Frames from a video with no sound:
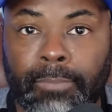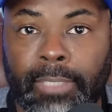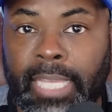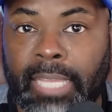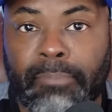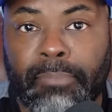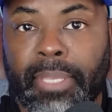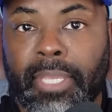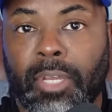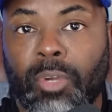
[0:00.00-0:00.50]

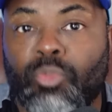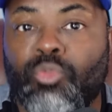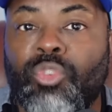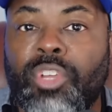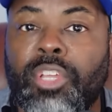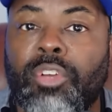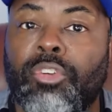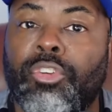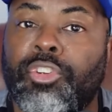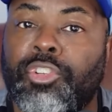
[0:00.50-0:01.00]
can be a
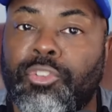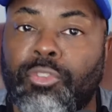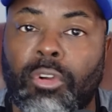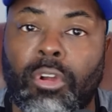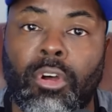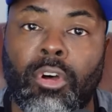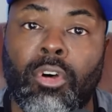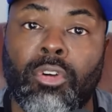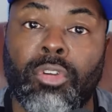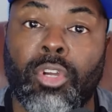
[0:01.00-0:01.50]
real
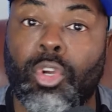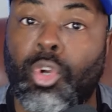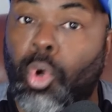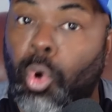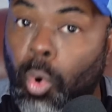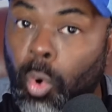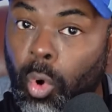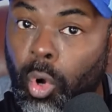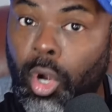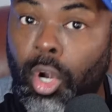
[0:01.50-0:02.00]
strong
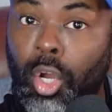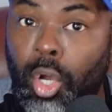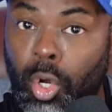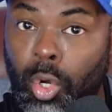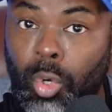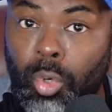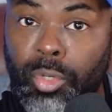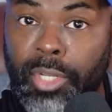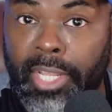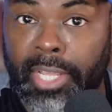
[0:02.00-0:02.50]
core
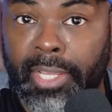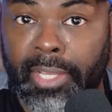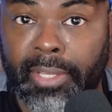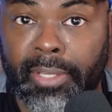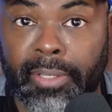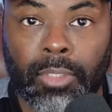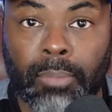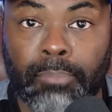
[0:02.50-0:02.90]
holding